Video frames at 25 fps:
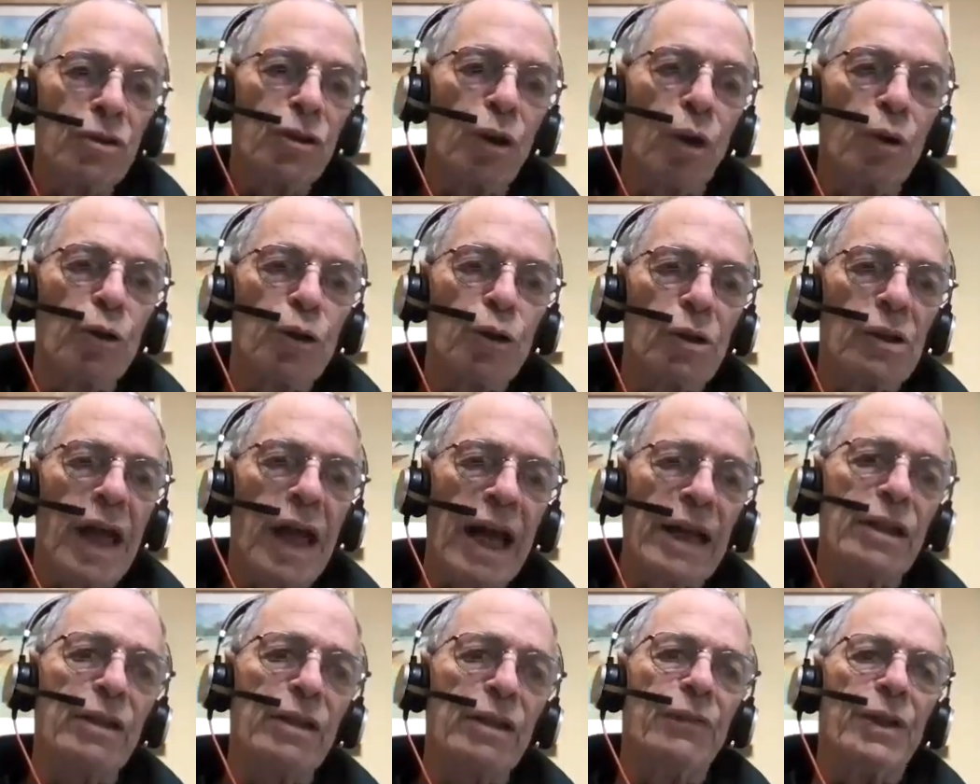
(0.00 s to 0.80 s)
social
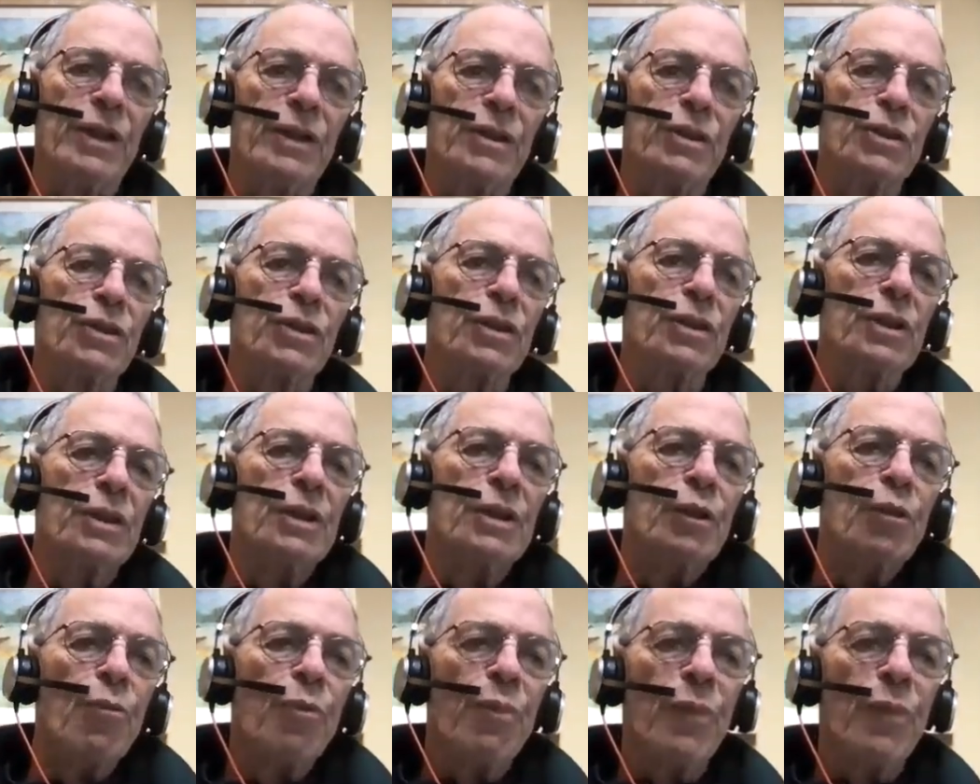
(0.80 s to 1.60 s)
activist.
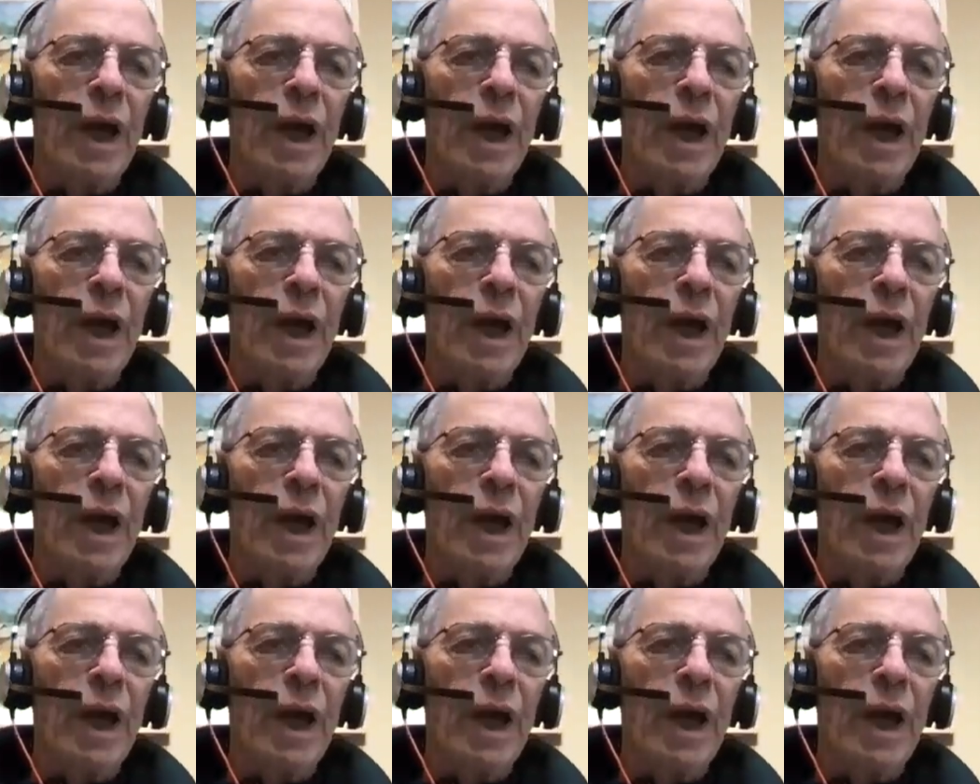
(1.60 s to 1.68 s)
I